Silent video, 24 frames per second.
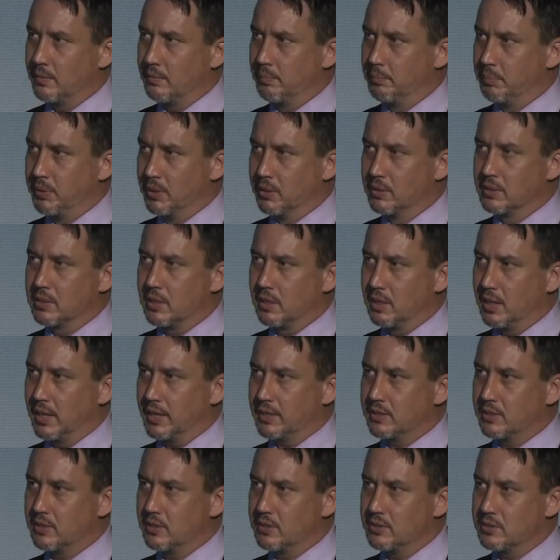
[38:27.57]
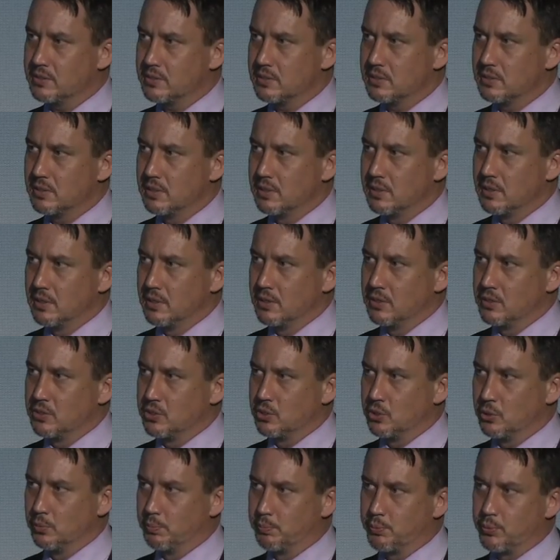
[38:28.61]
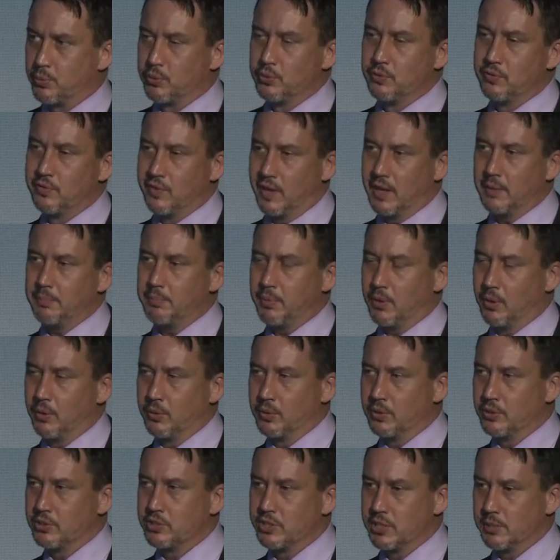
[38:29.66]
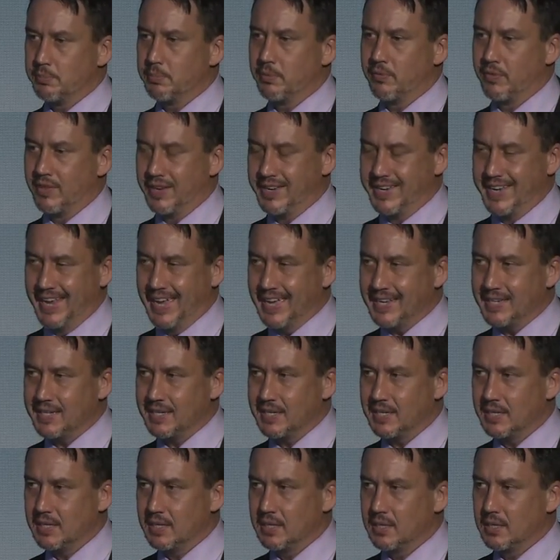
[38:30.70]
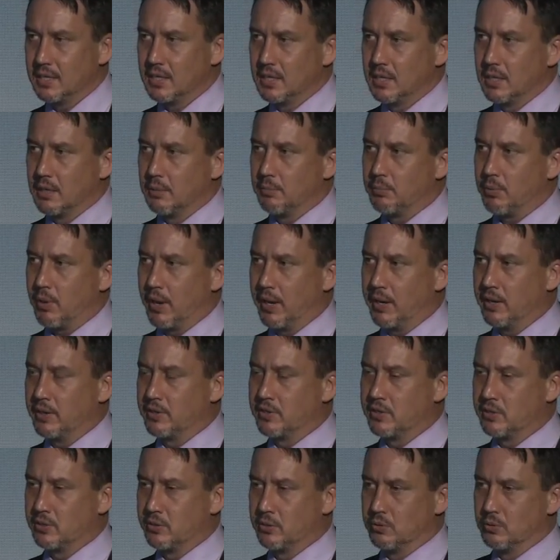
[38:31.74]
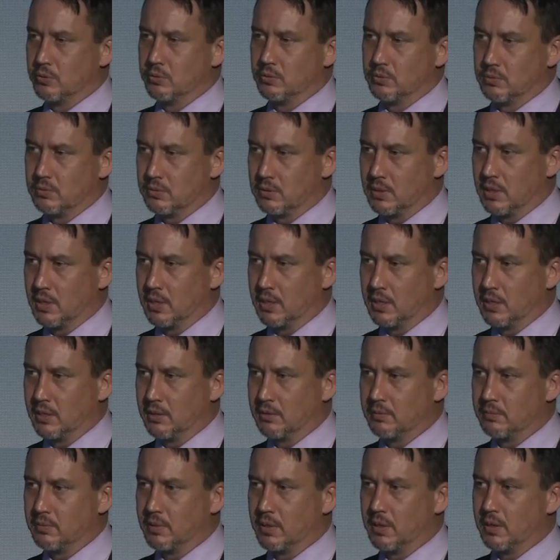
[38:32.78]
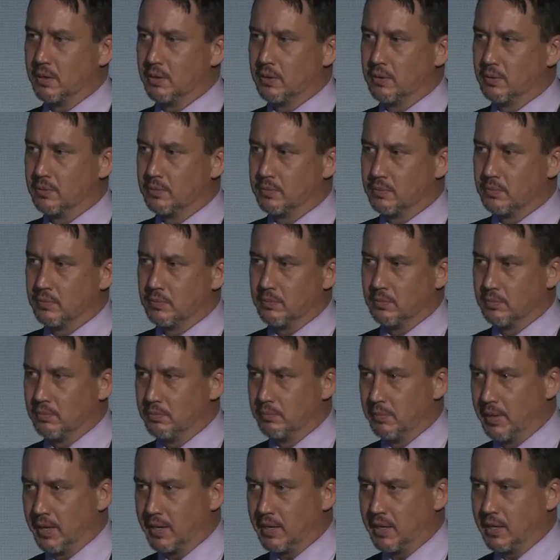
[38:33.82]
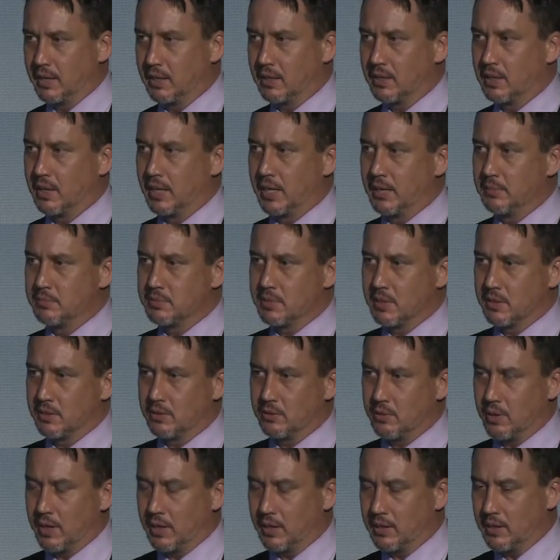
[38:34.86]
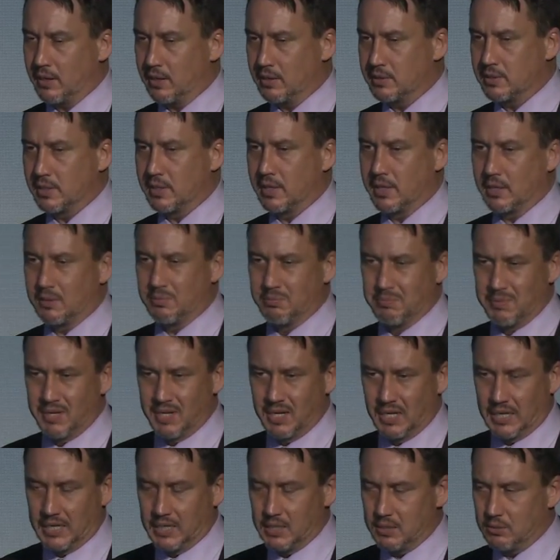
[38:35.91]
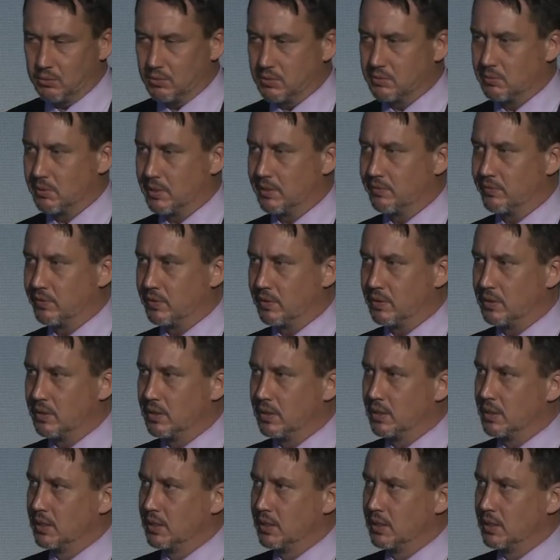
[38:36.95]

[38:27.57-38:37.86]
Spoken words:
bill collectors to prove up ownership of the debt prior to making claims on credit cards. I think Midland was one of her